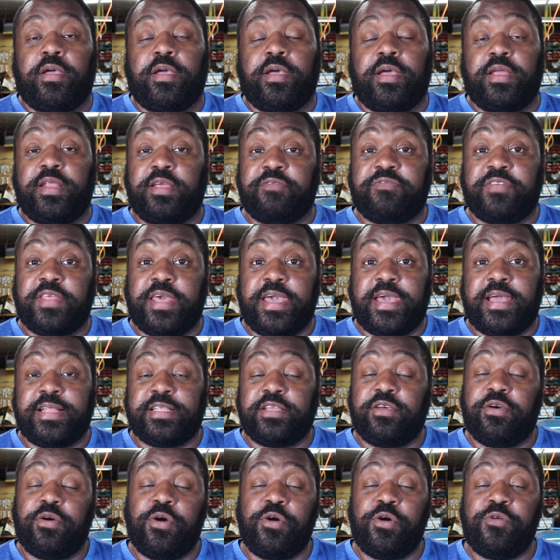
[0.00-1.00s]
enough of that.
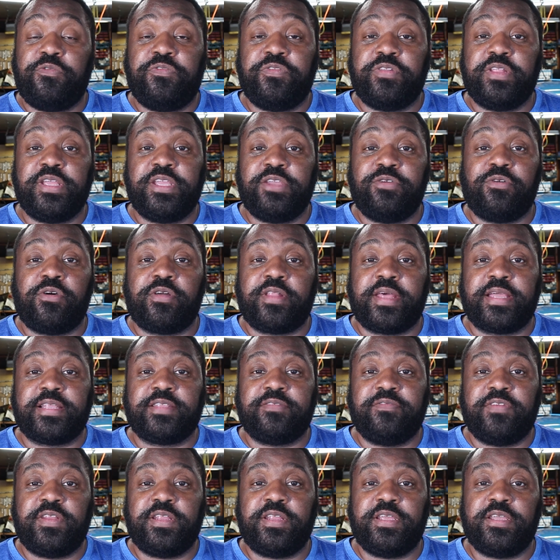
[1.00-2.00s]
Hopefully you all liked the
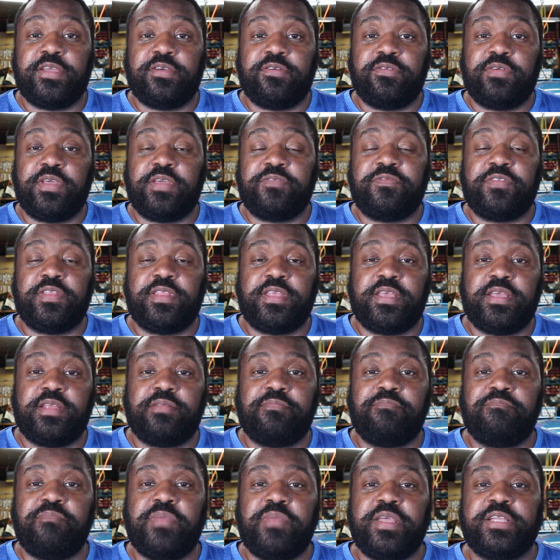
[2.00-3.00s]
video. If you did,
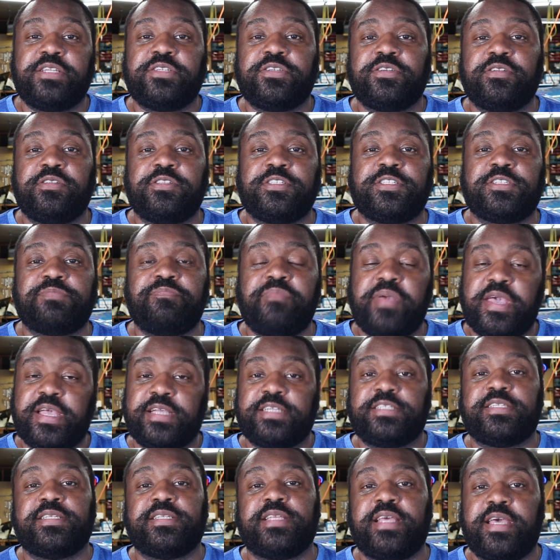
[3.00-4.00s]
make sure to
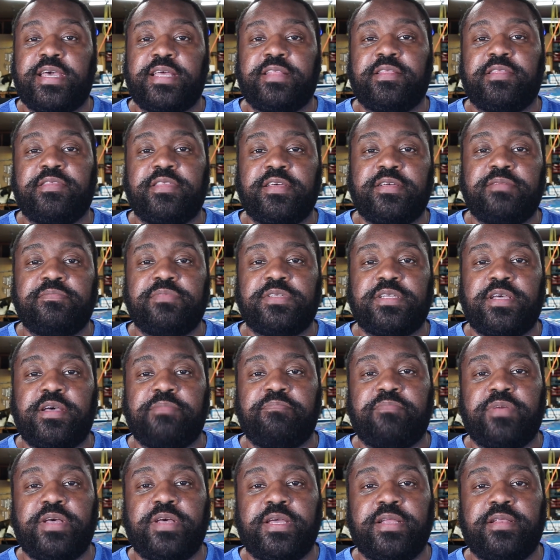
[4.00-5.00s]
smash that thumbs
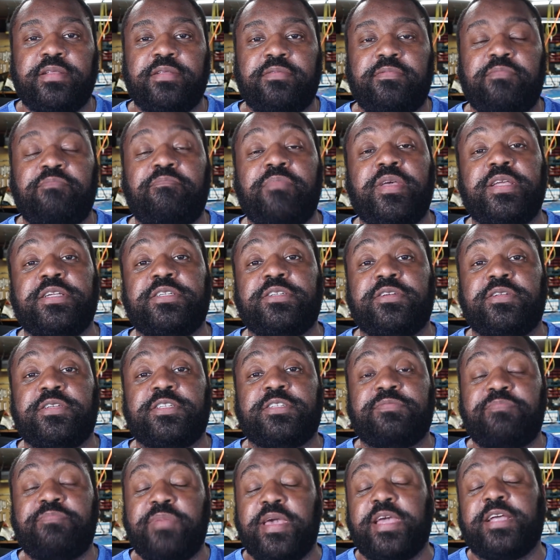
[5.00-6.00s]
up button. Make sure to
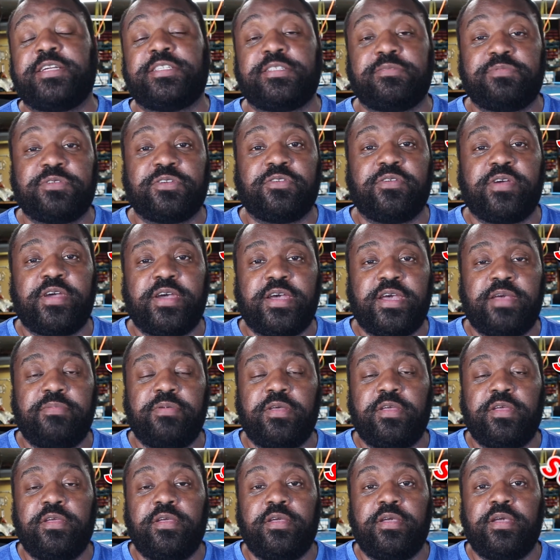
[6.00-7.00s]
smash subscribe.
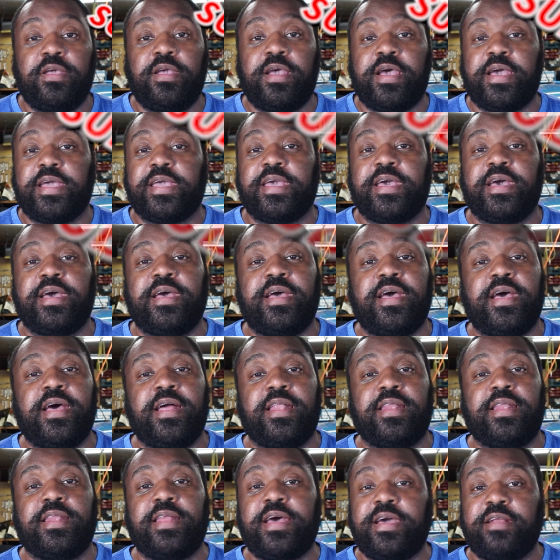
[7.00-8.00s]
I got
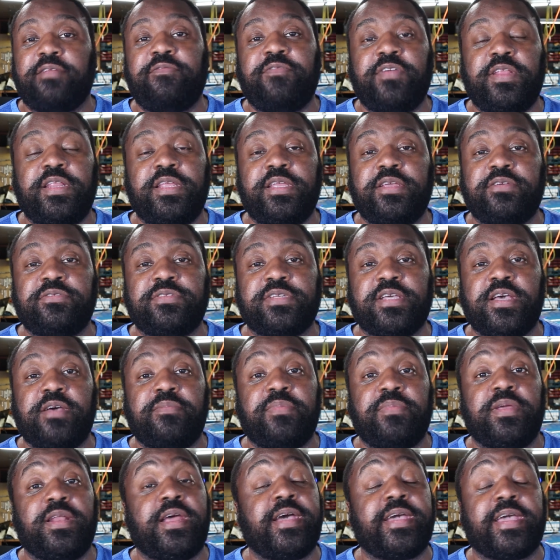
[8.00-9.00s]
a lot of videos
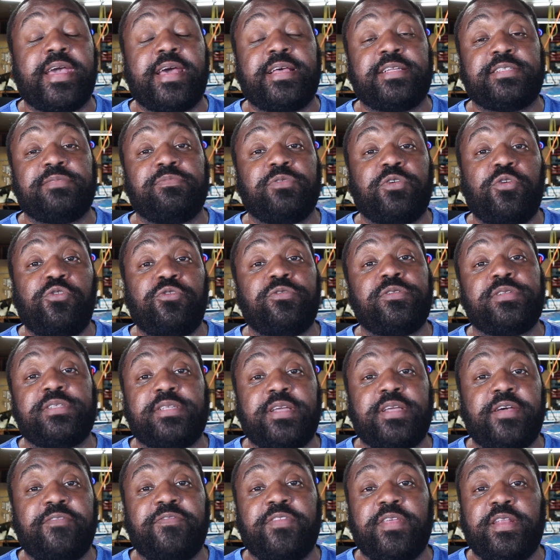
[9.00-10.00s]
coming. I got some cool
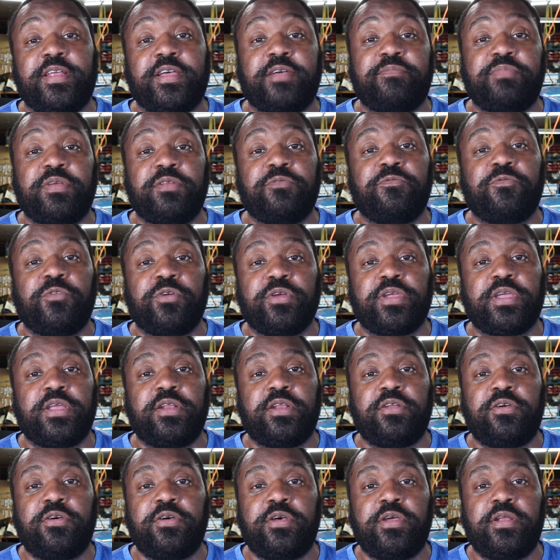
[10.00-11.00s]
stuff that I've been working
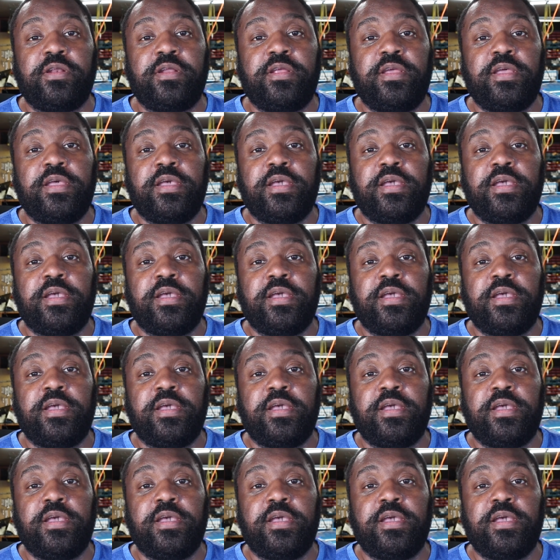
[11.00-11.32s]
on.